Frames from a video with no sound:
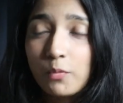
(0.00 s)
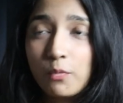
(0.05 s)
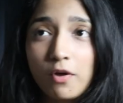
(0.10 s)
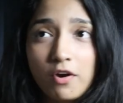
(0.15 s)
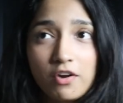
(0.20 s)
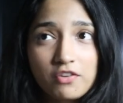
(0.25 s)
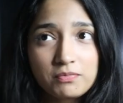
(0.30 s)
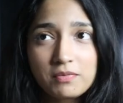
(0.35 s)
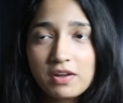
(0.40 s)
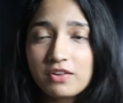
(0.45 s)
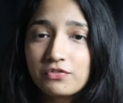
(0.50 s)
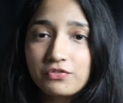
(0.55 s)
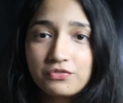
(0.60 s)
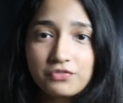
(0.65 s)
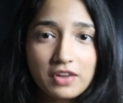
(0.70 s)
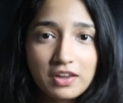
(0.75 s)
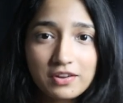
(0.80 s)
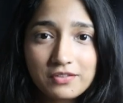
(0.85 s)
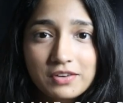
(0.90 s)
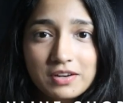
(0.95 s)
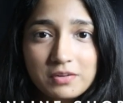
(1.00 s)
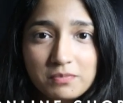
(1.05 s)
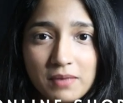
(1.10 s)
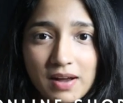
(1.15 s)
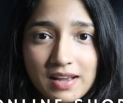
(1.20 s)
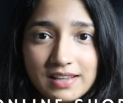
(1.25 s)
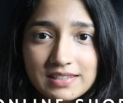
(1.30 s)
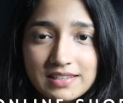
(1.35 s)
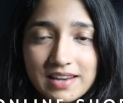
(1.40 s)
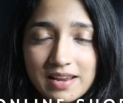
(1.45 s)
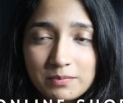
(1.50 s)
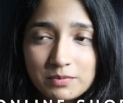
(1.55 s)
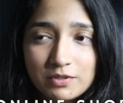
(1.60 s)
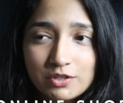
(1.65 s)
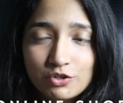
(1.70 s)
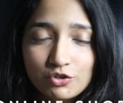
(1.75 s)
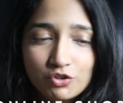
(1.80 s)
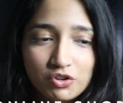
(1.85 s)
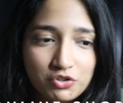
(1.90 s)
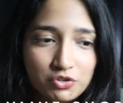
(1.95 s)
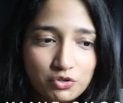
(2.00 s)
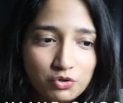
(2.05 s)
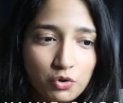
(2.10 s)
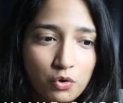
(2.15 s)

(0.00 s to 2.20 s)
One of my favorite pastimes is just